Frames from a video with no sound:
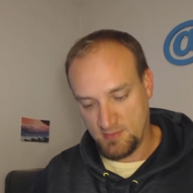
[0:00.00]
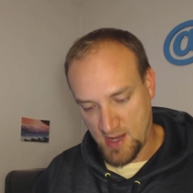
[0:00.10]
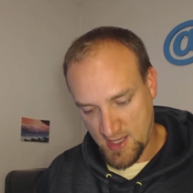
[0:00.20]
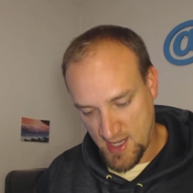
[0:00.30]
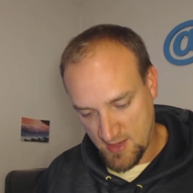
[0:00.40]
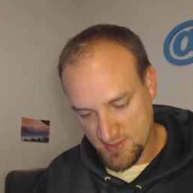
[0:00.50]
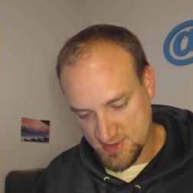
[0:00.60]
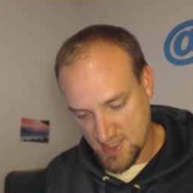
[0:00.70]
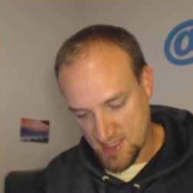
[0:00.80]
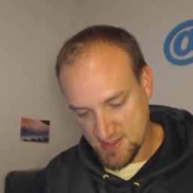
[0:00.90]
"My name
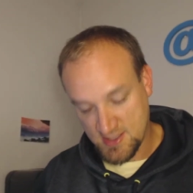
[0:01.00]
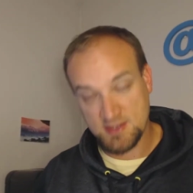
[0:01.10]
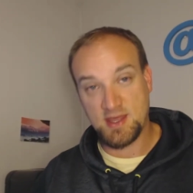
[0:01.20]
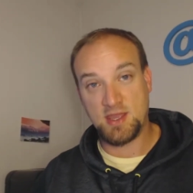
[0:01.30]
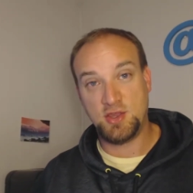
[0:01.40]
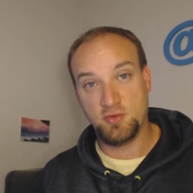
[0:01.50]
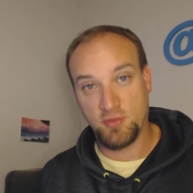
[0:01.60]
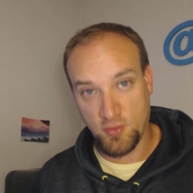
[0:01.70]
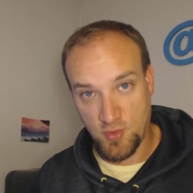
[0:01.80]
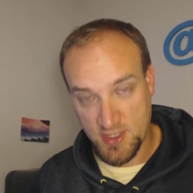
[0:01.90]
is Nathan, thank
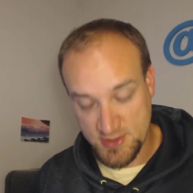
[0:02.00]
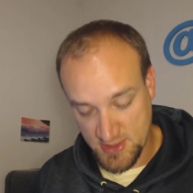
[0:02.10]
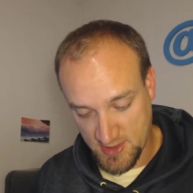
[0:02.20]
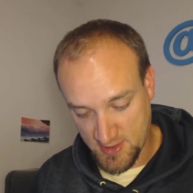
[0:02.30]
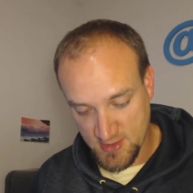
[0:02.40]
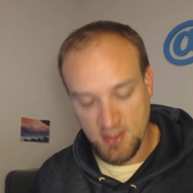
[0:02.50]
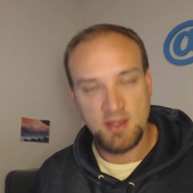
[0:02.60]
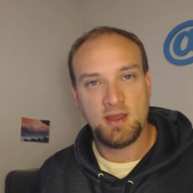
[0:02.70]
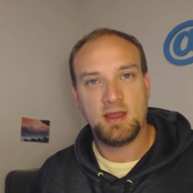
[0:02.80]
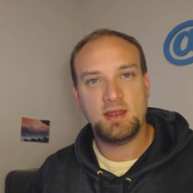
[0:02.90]
you for watching,"
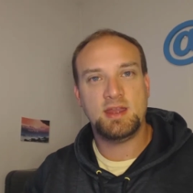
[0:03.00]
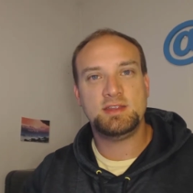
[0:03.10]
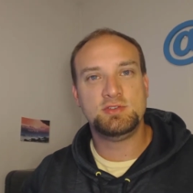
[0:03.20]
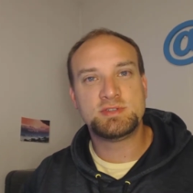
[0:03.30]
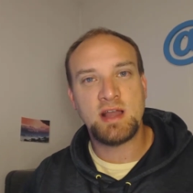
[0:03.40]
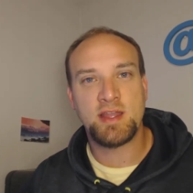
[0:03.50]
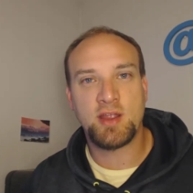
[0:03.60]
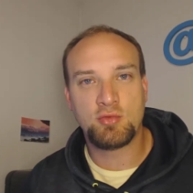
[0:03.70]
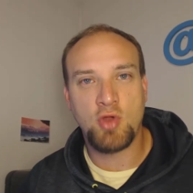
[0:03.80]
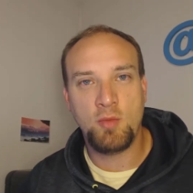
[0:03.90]
you sound
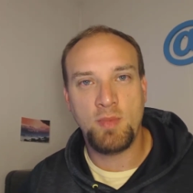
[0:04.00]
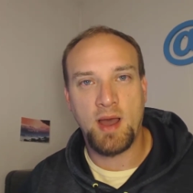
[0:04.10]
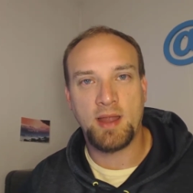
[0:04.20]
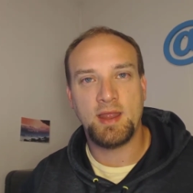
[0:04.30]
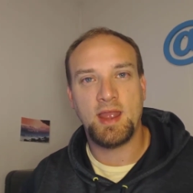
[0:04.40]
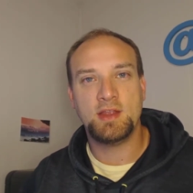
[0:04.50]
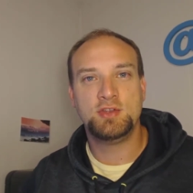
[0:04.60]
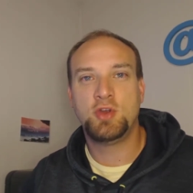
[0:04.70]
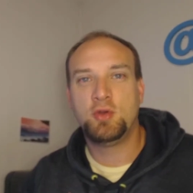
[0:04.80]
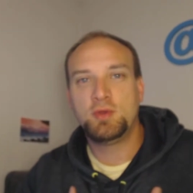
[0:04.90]
like a robot,
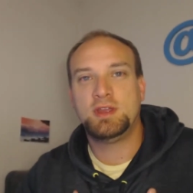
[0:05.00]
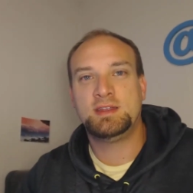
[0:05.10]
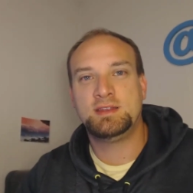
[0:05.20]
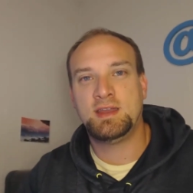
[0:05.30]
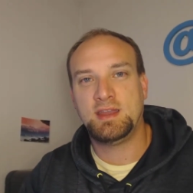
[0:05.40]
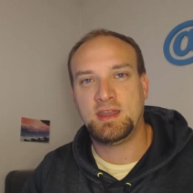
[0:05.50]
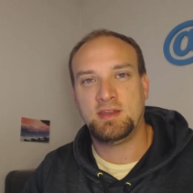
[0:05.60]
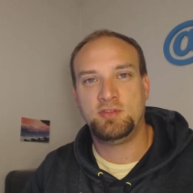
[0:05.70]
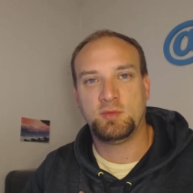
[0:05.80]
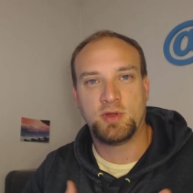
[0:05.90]
and you don't get to
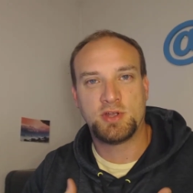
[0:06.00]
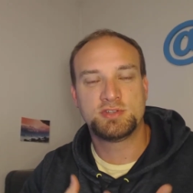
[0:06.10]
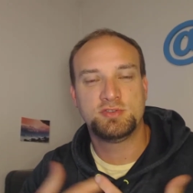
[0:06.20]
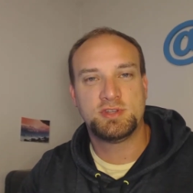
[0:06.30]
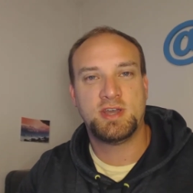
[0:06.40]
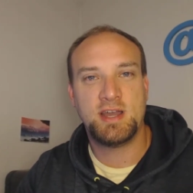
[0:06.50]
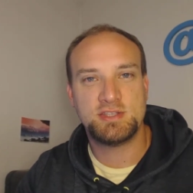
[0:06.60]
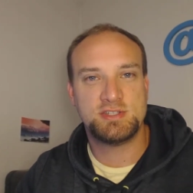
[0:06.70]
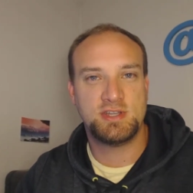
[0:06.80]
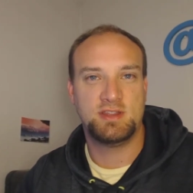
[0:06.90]
give your personal
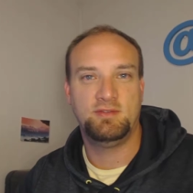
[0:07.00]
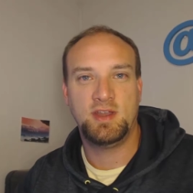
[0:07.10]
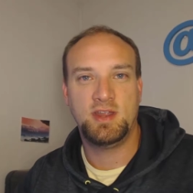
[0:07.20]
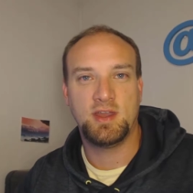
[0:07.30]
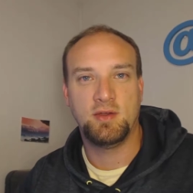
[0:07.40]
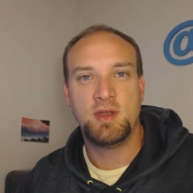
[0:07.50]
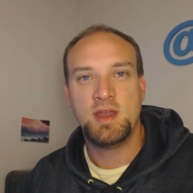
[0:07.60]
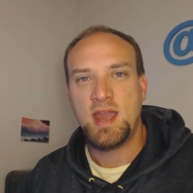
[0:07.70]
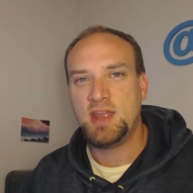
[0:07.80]
touch to the video,